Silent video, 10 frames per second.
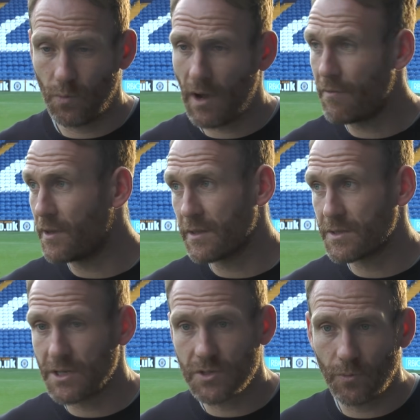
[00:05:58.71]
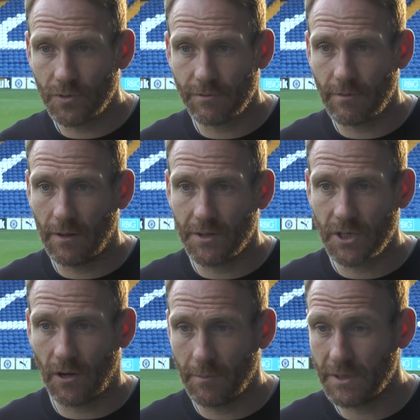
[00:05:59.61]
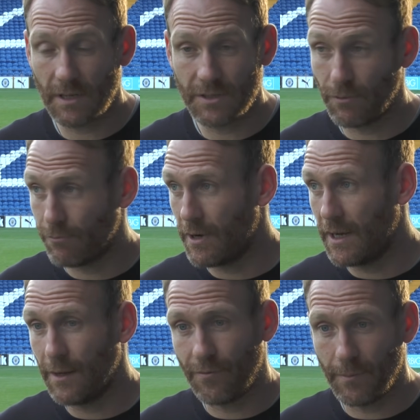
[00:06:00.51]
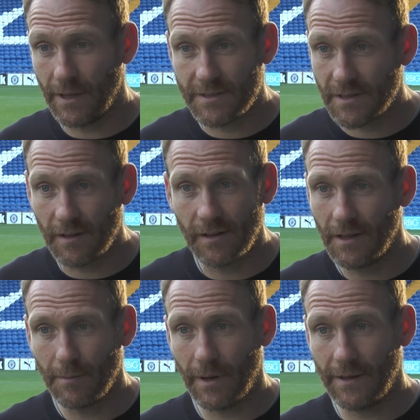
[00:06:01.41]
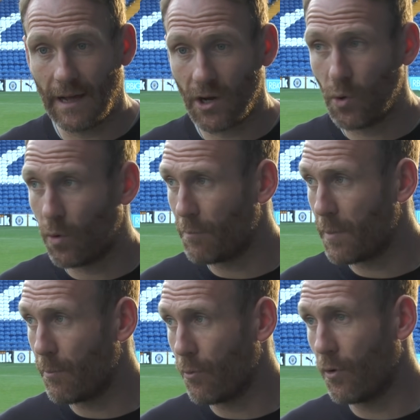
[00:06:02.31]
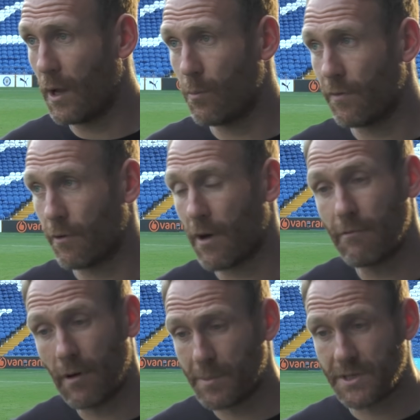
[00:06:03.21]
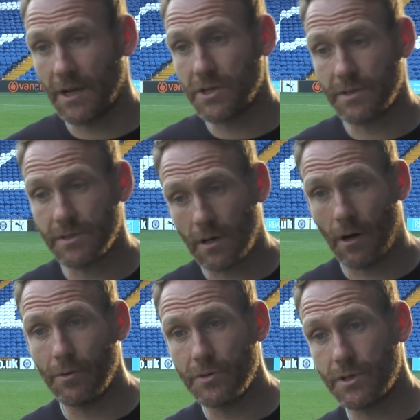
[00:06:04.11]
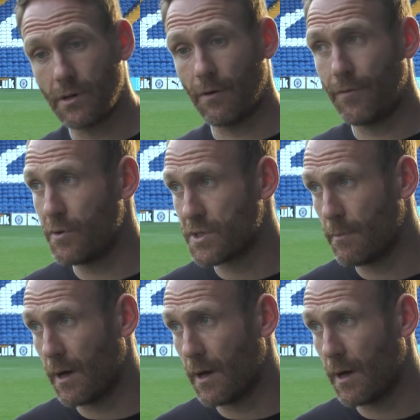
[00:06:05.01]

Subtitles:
Whatever the decision was around the time, it's not really for me to make that call. I've been brought in with a great reputation as a coach, you know, a future